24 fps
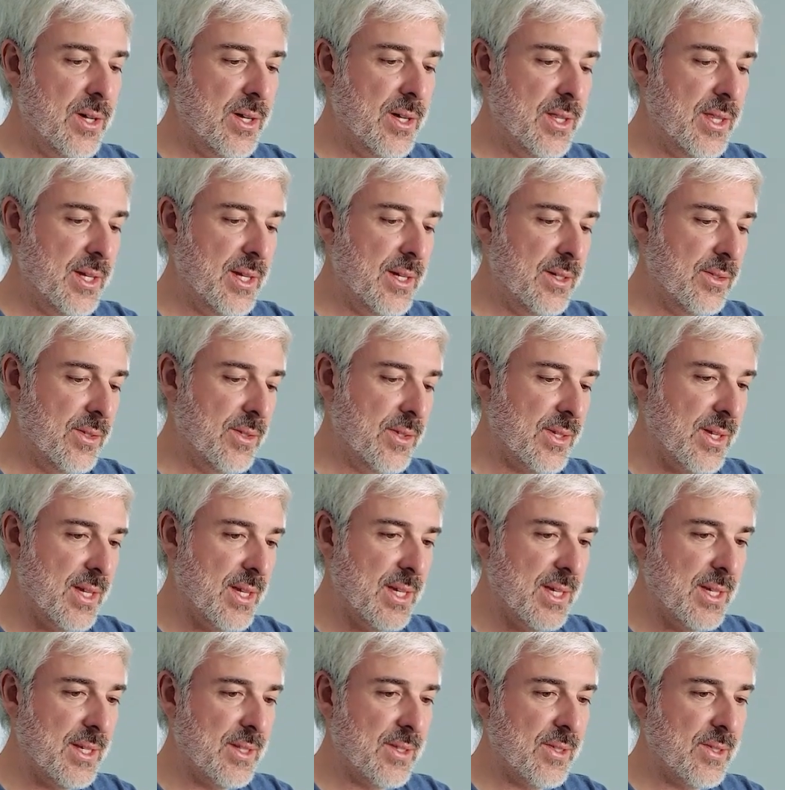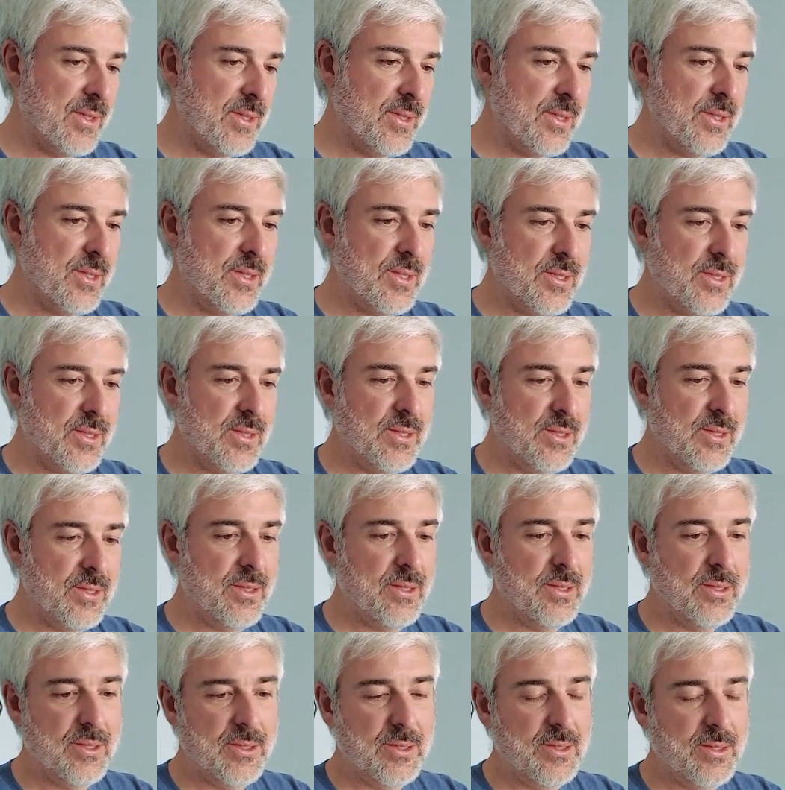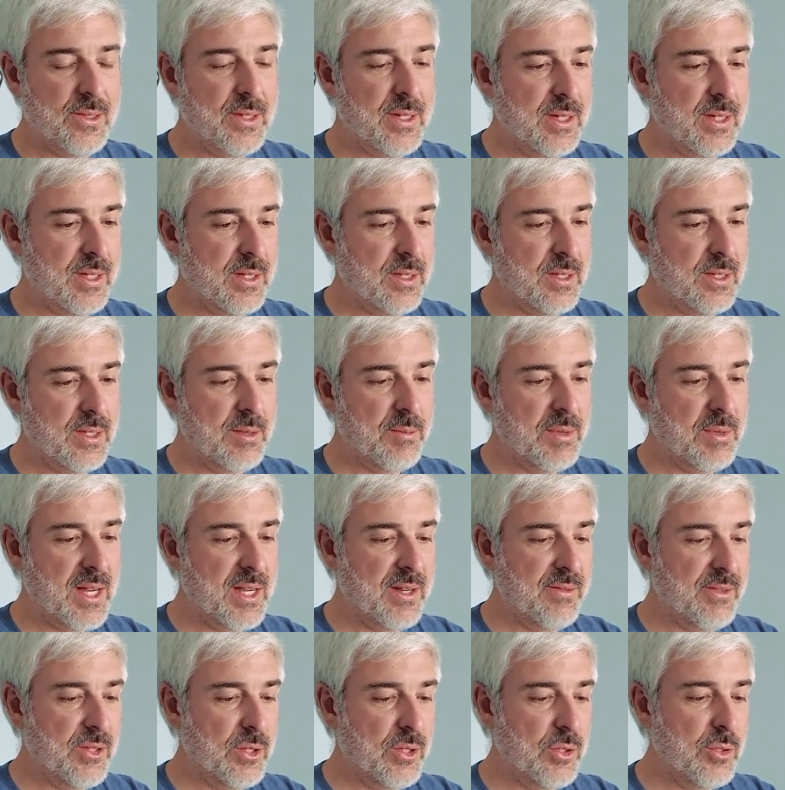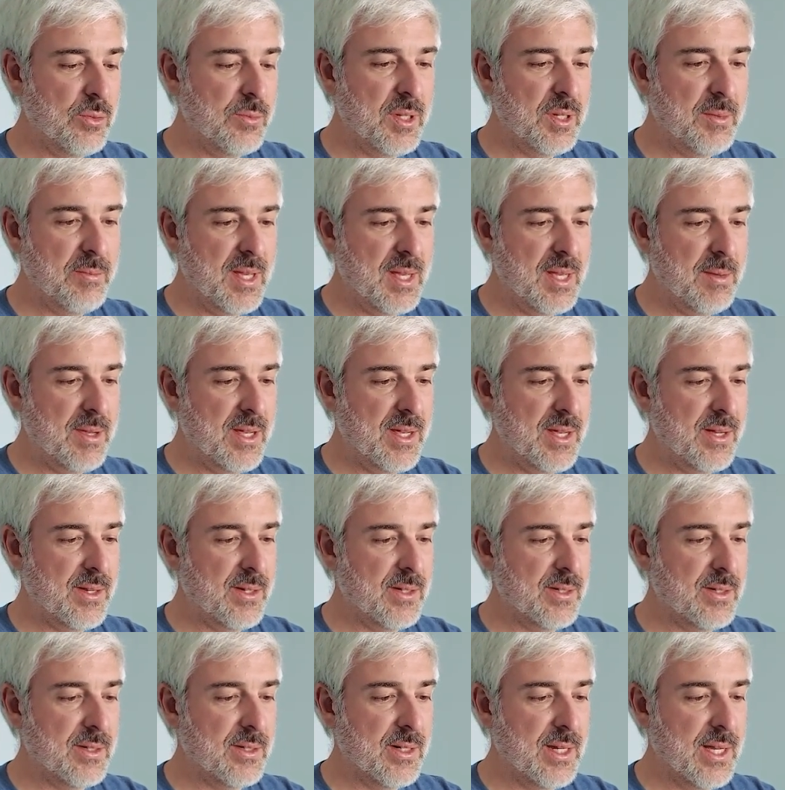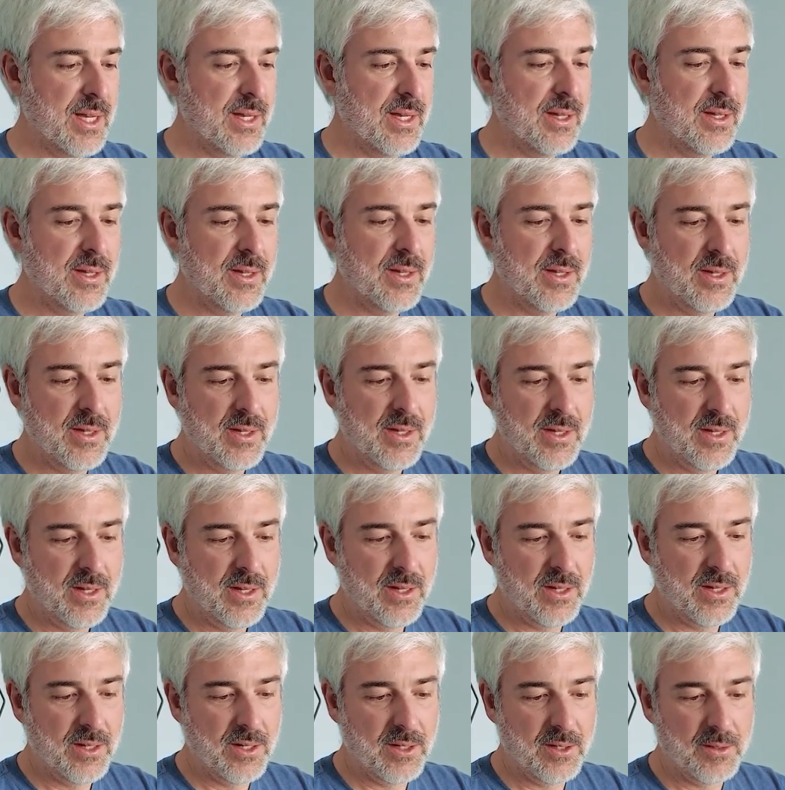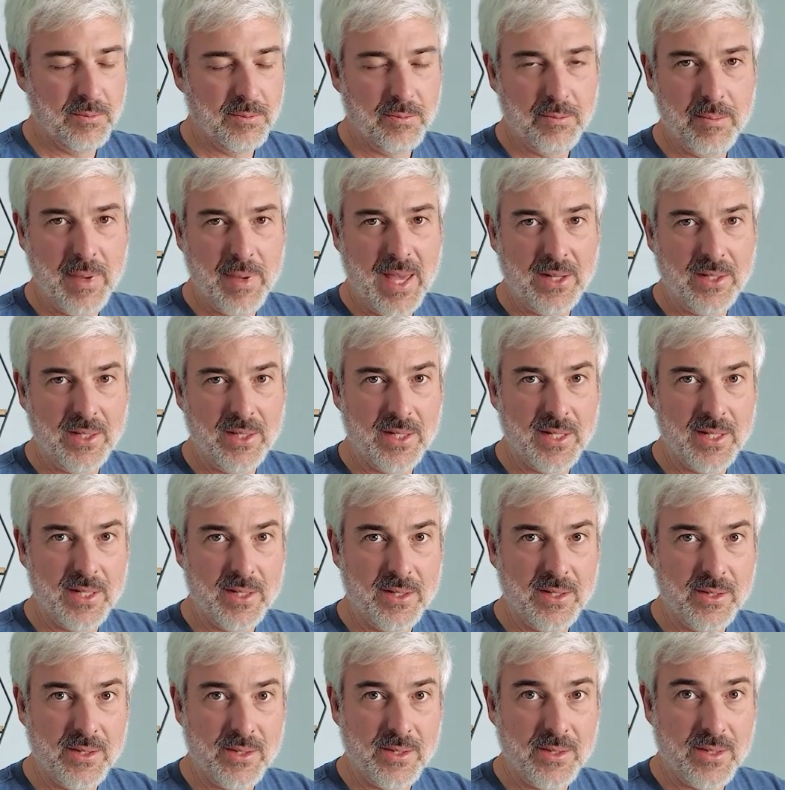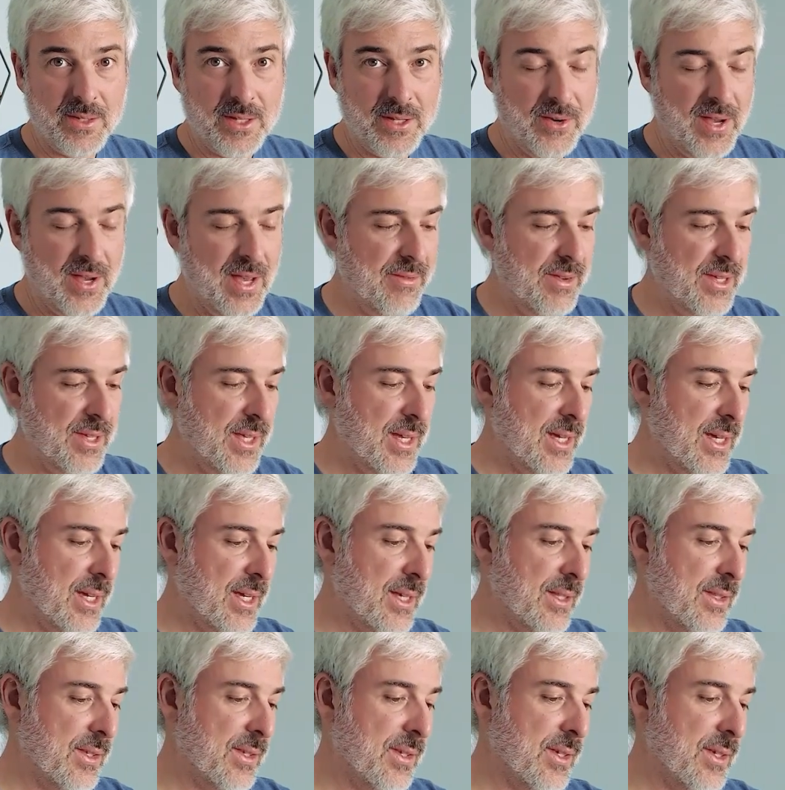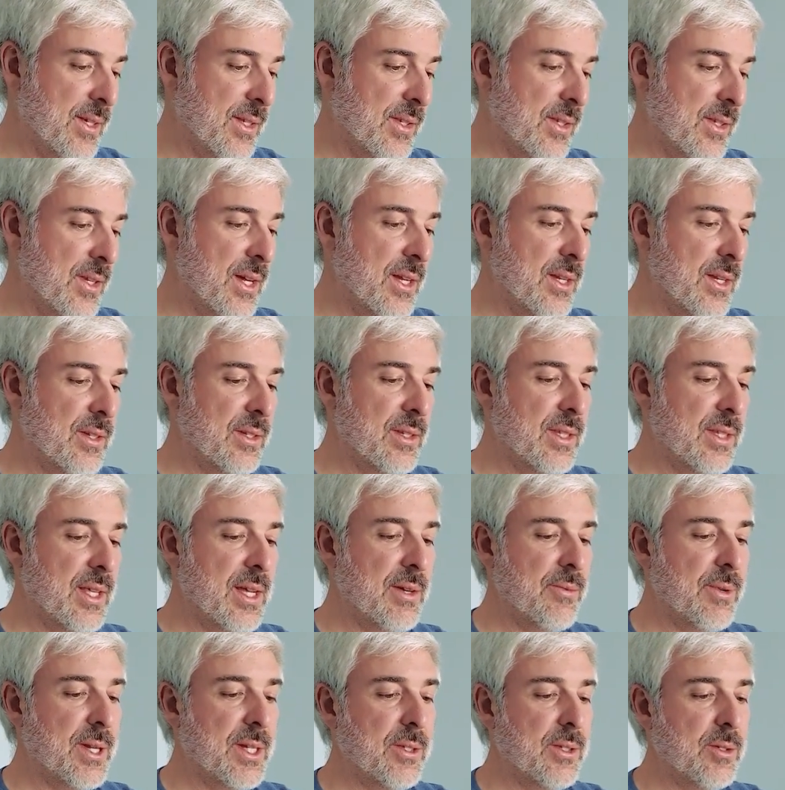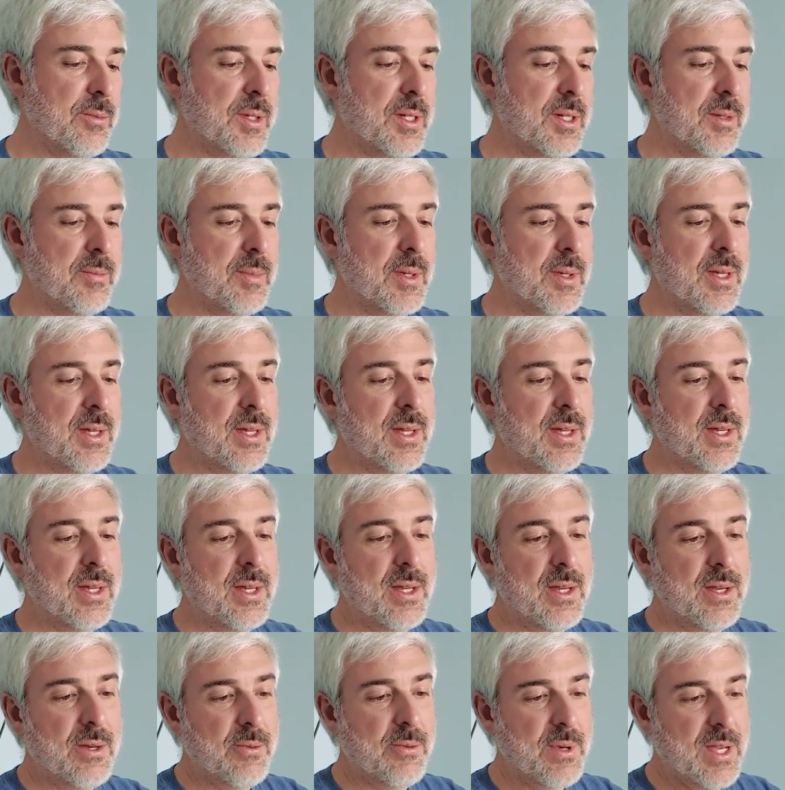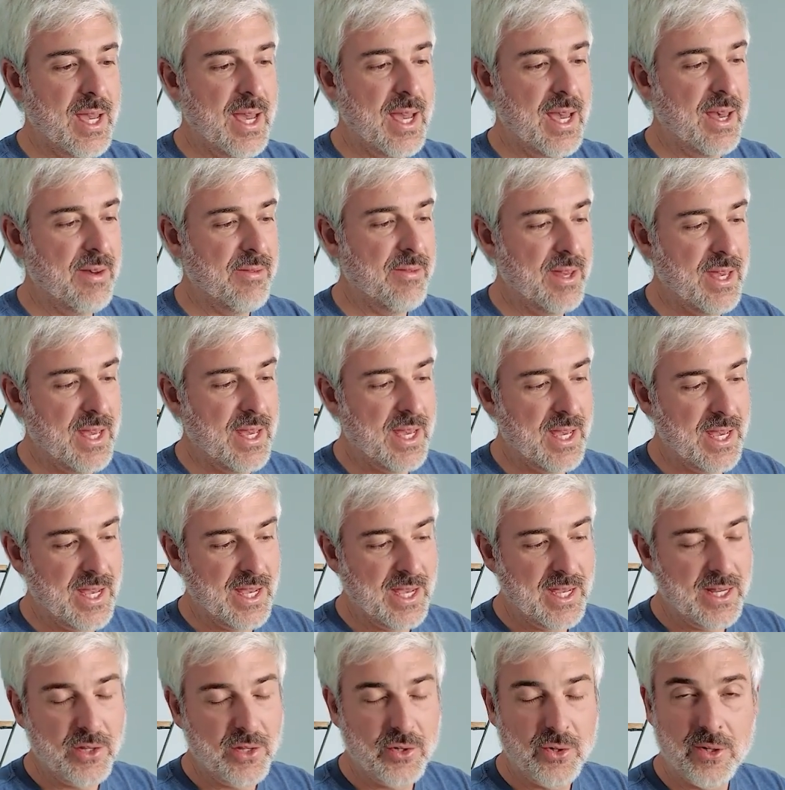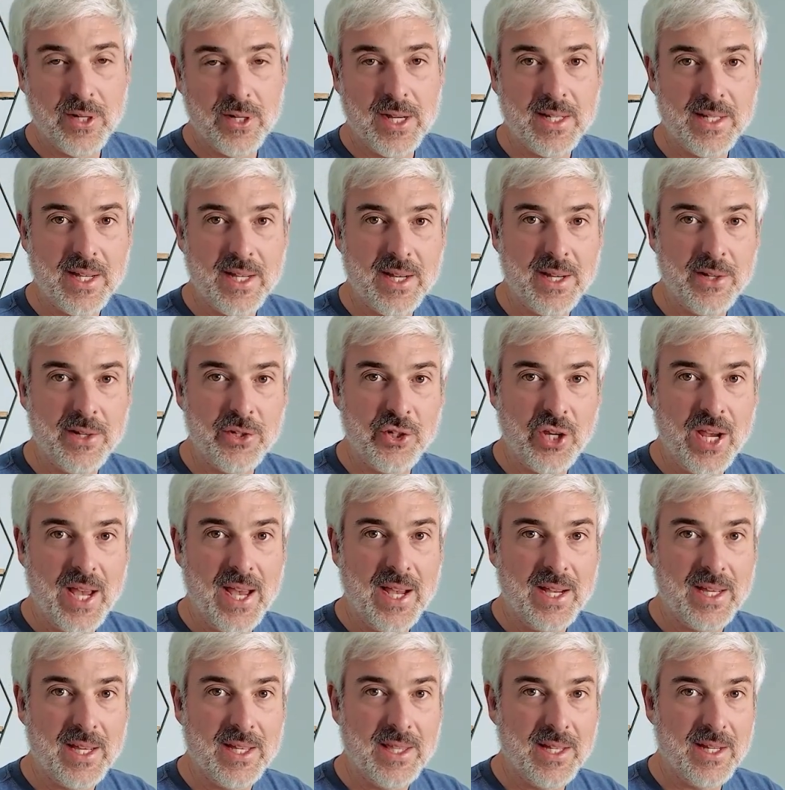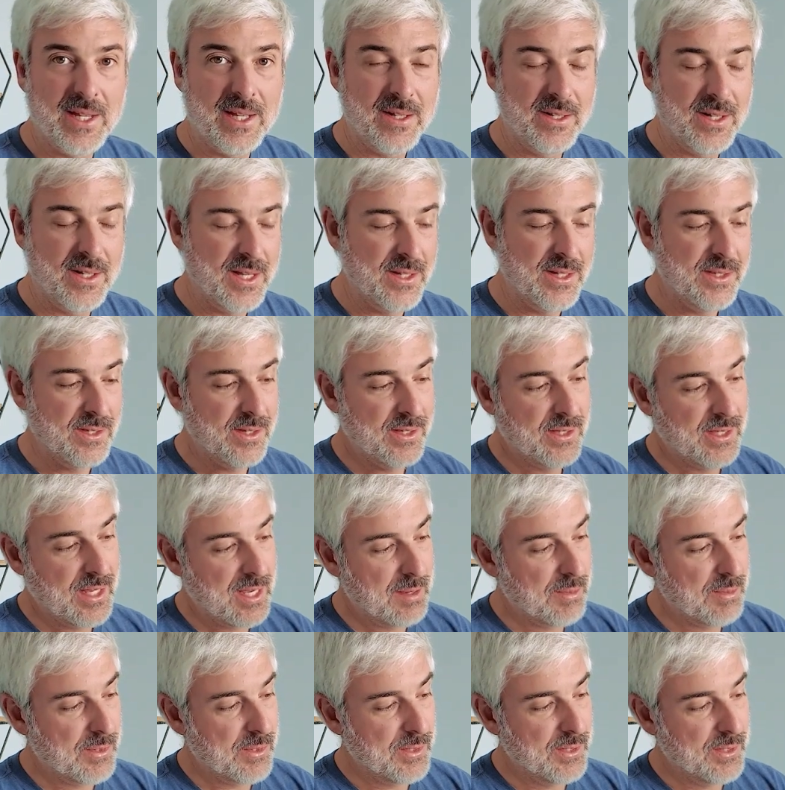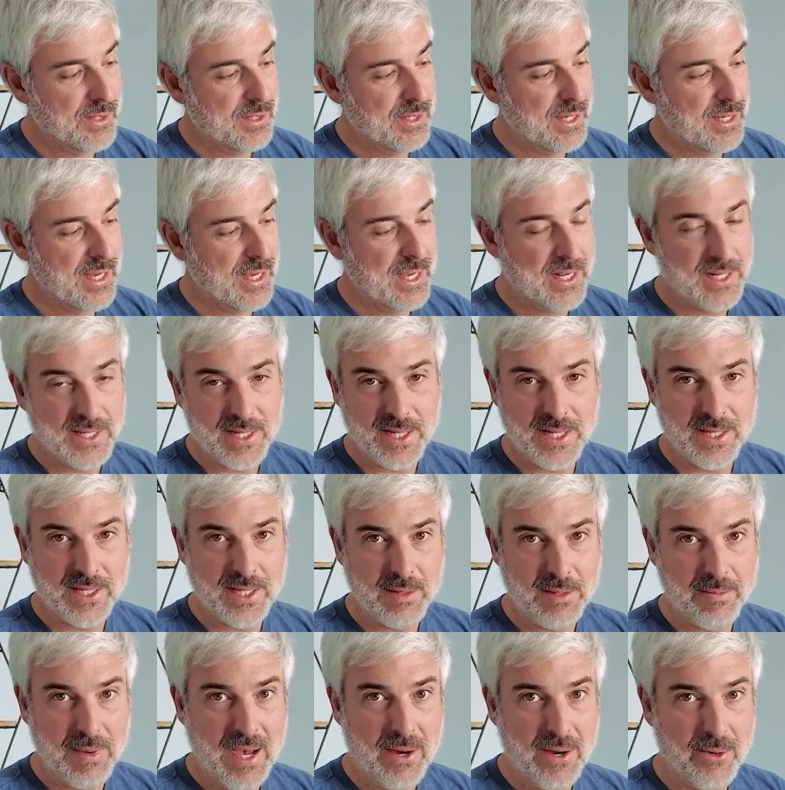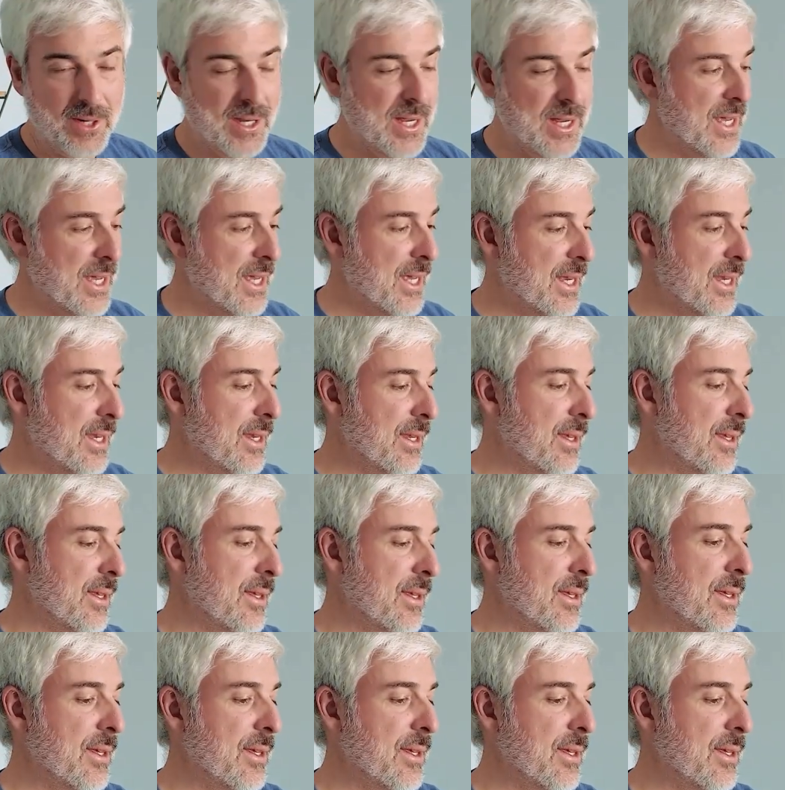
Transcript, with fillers: on there. Looks like it's some kind of aluminum maybe, or metal. It is, you know, heavy, like it's not lightweight aluminum. We have a indoor antenna jack in there, nicely labeled, DC power in,